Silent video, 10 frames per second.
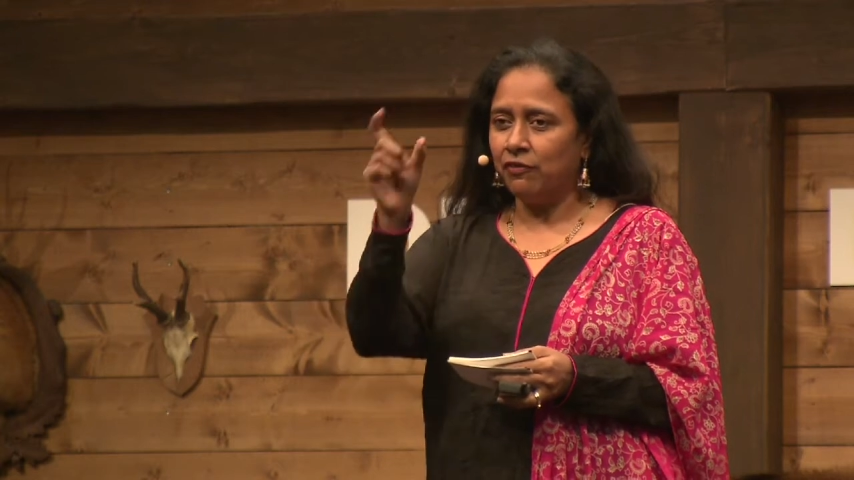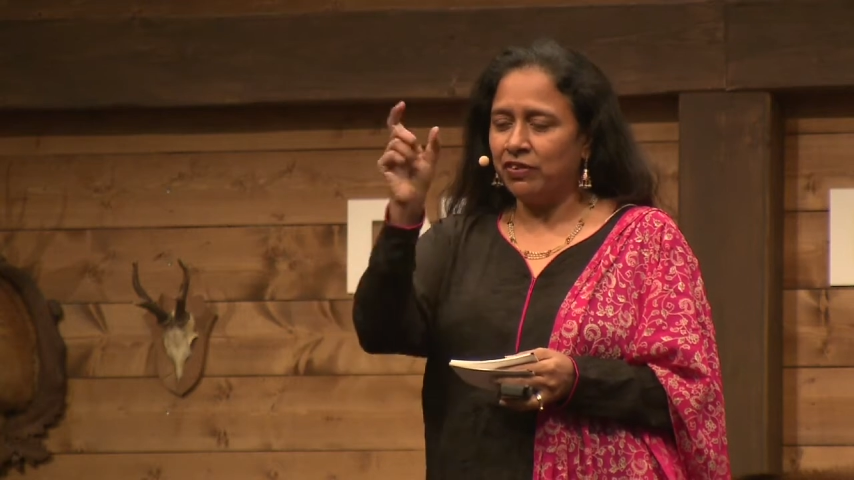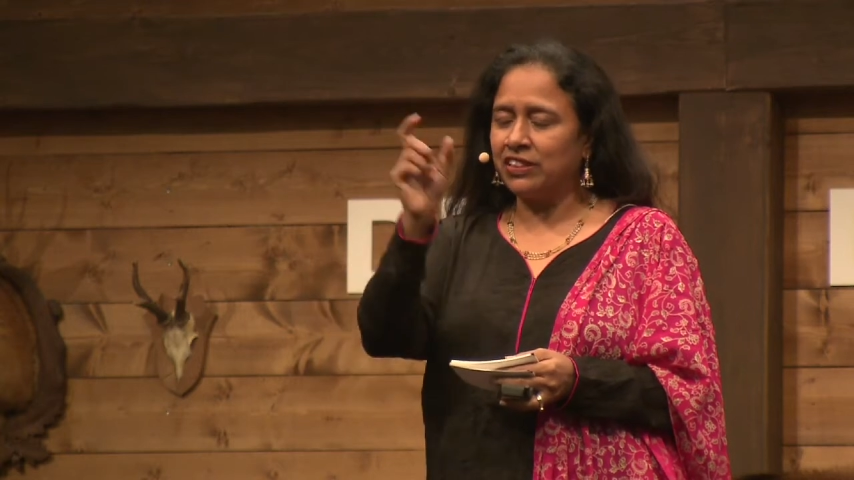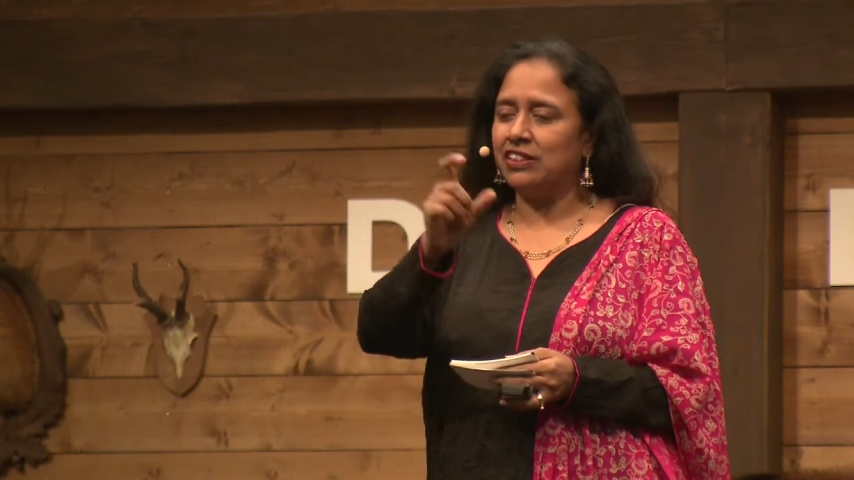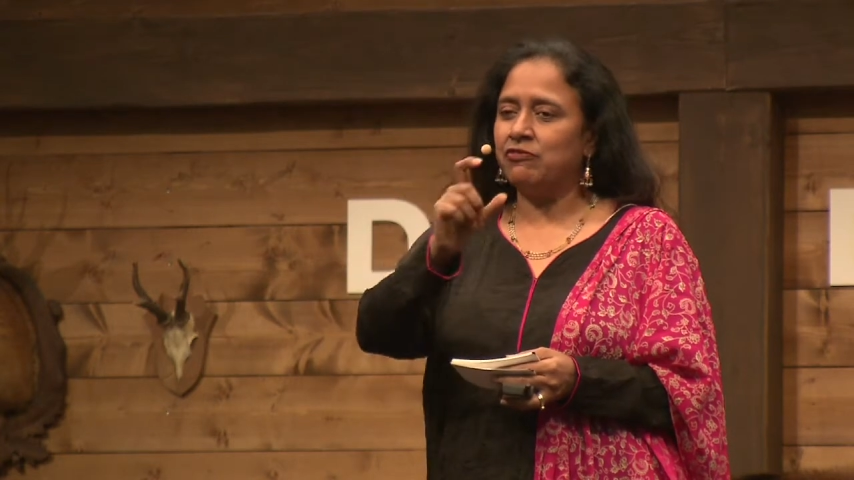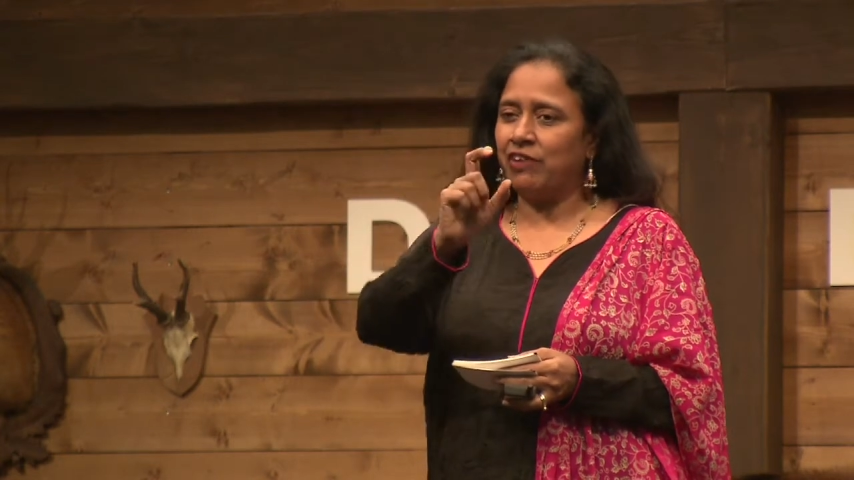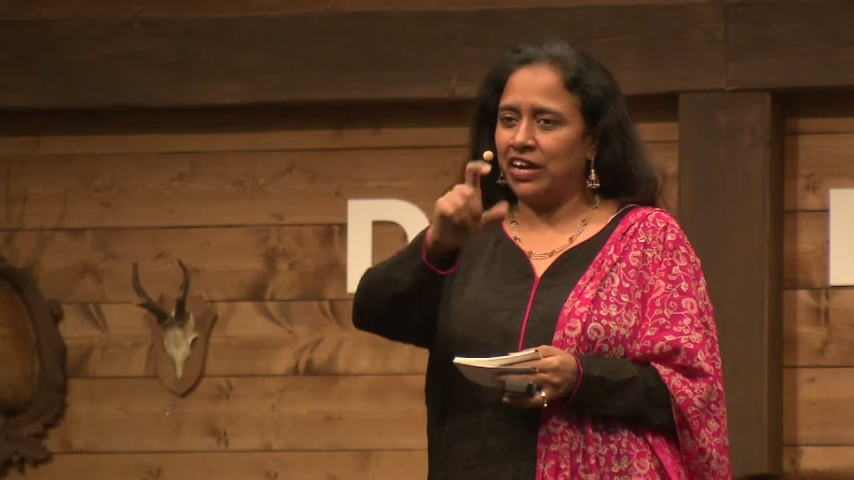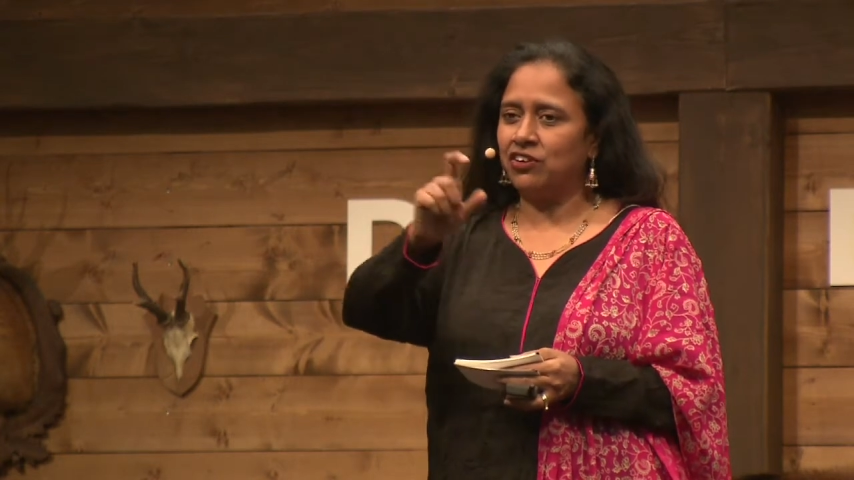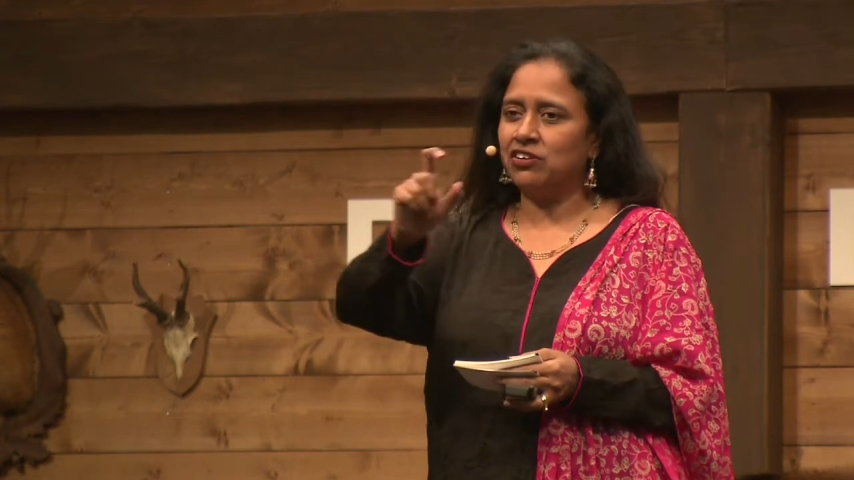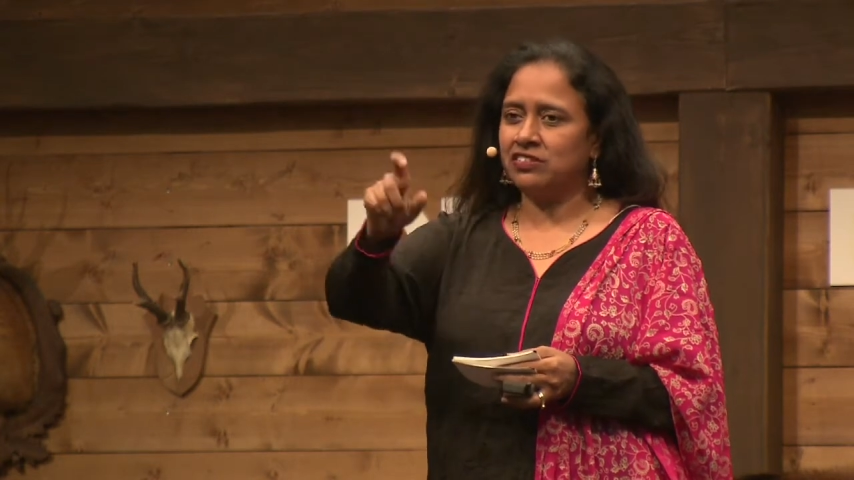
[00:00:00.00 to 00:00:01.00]
With
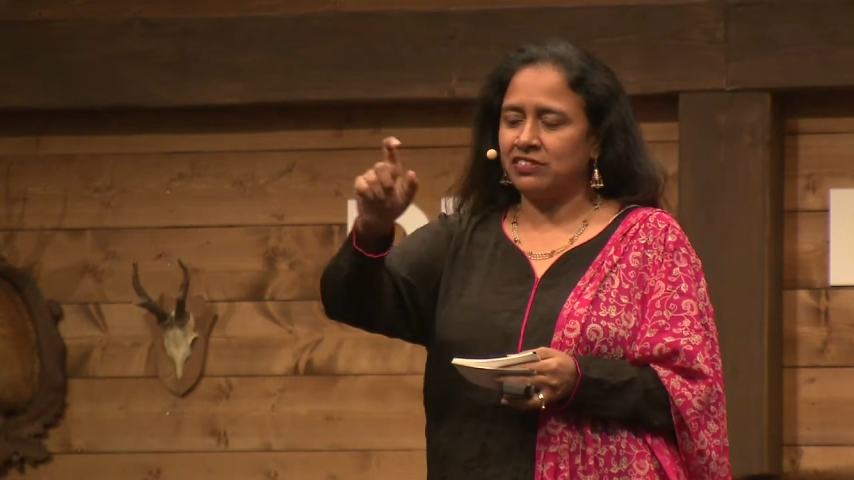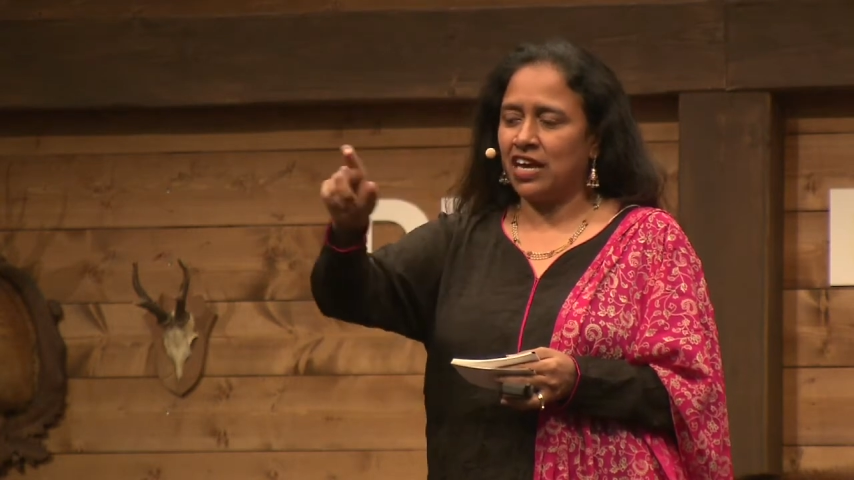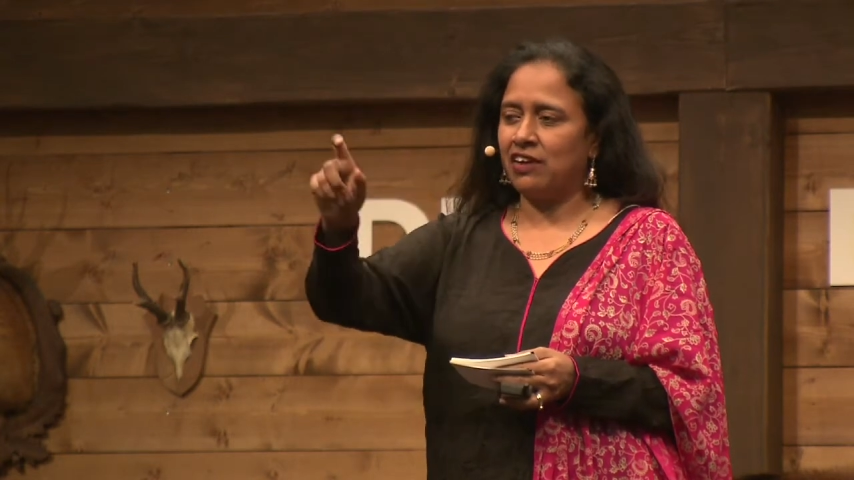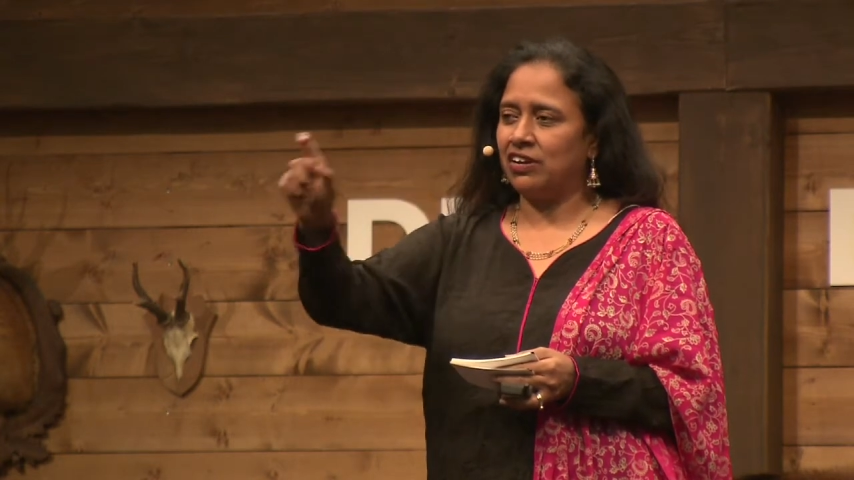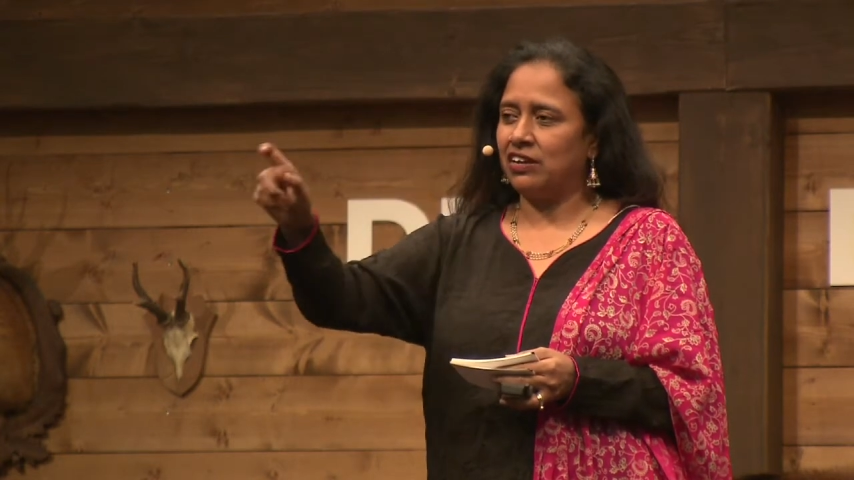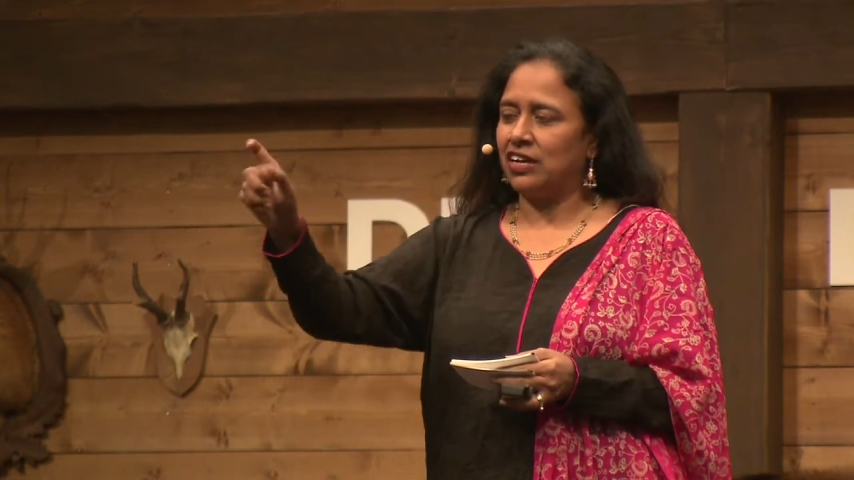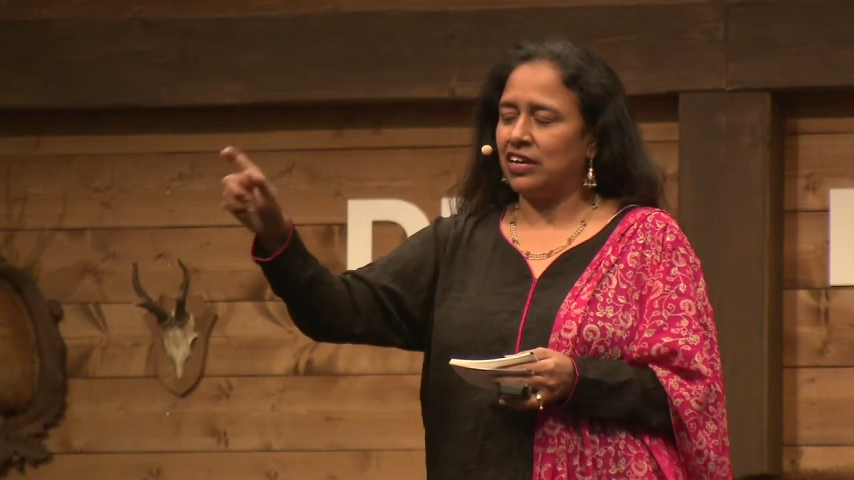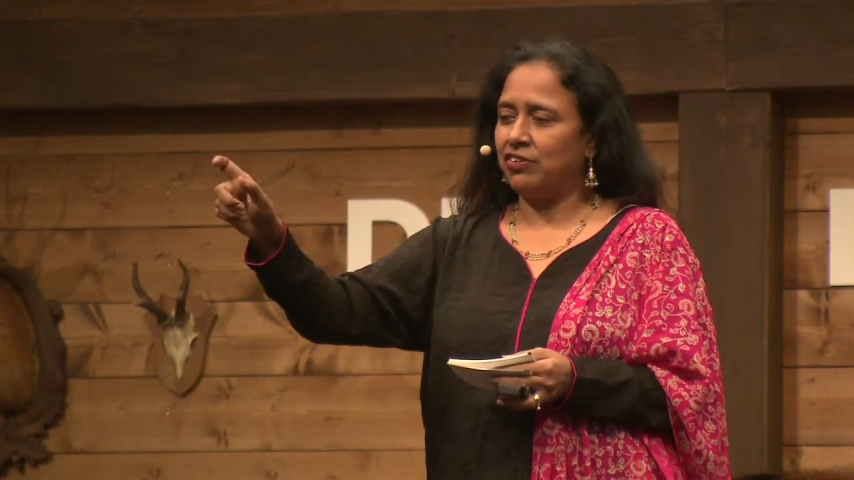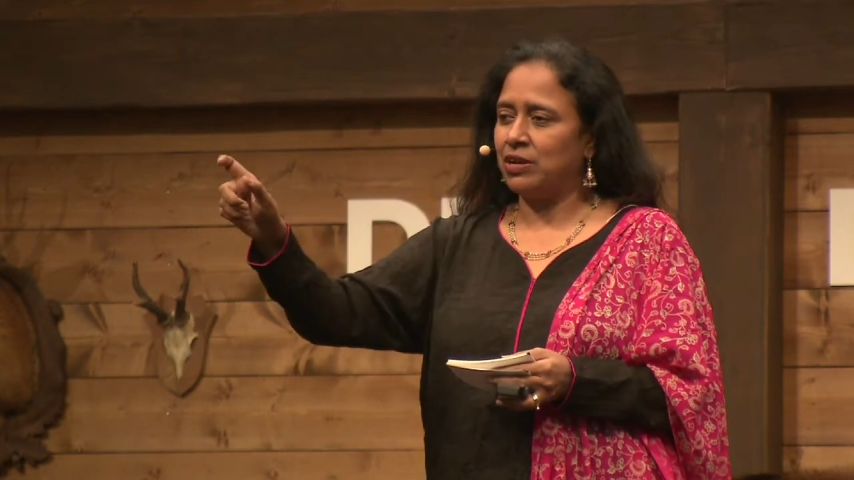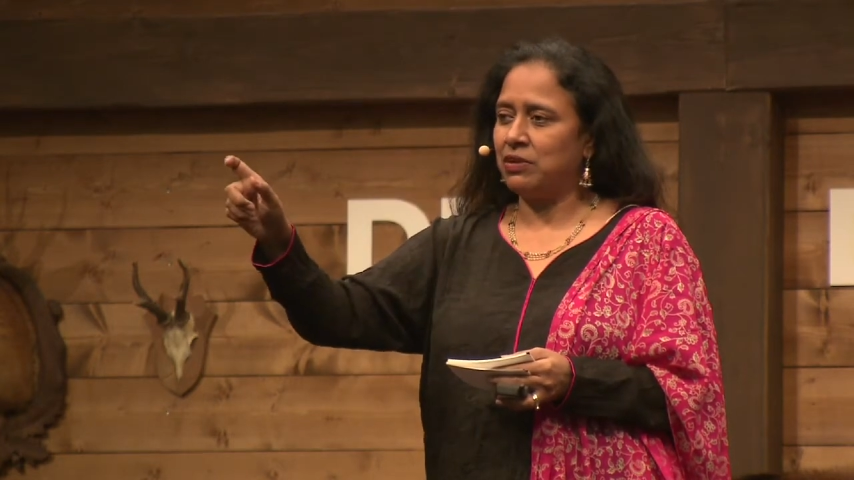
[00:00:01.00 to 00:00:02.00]
vendors, they have an
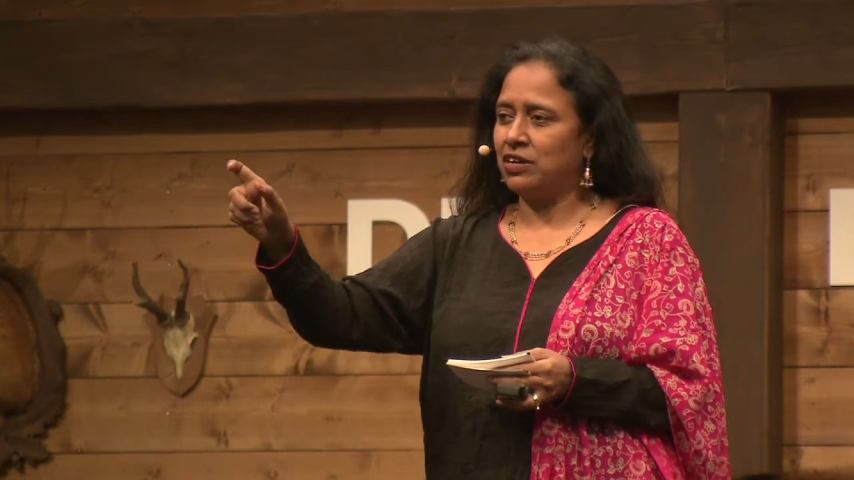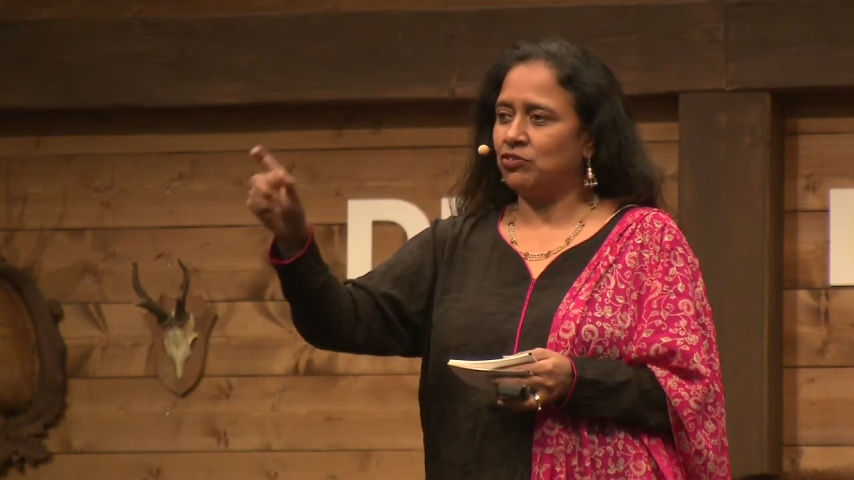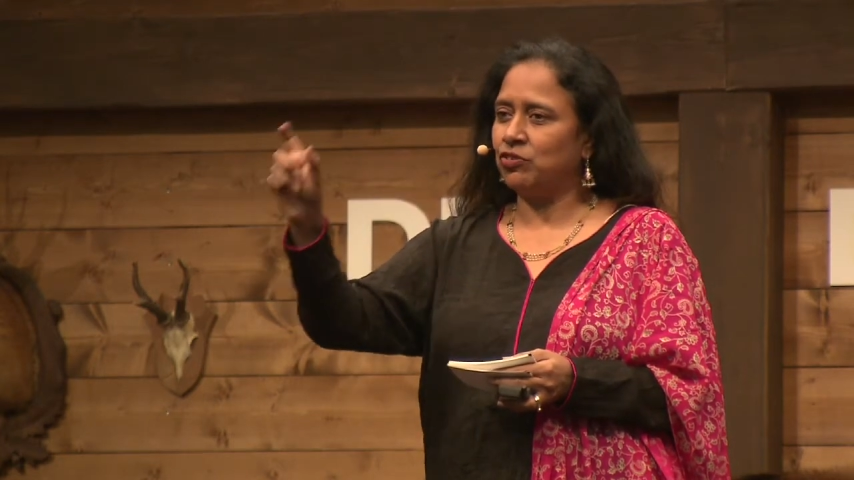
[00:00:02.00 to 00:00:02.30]
agreement,